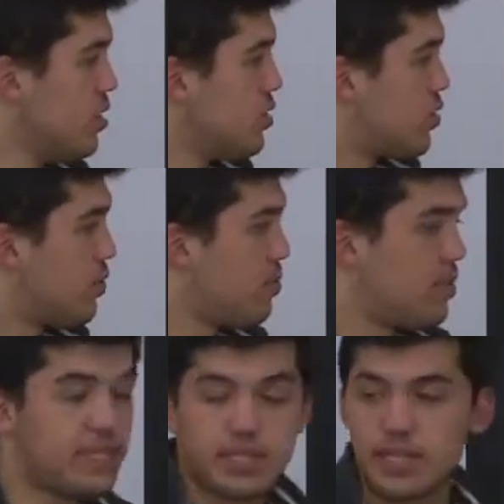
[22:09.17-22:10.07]
So
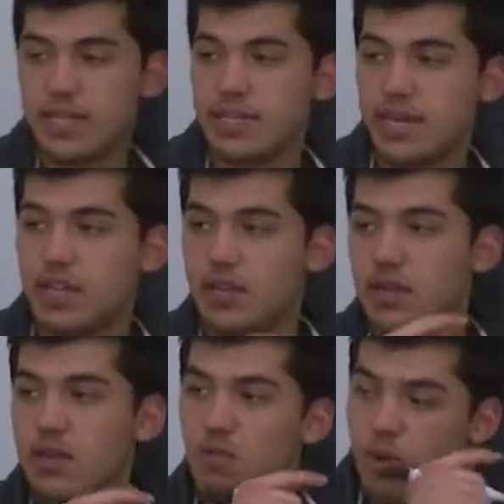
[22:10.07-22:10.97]
this is exactly
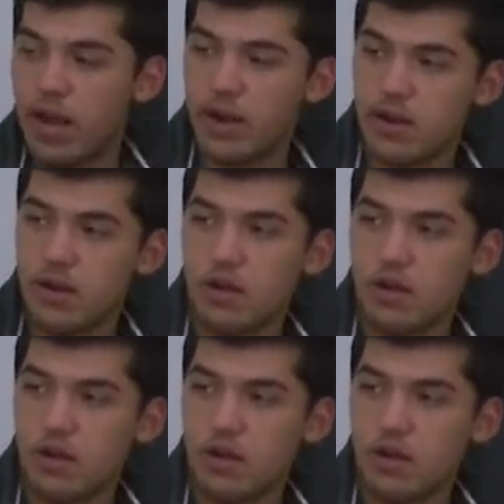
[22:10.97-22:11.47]
where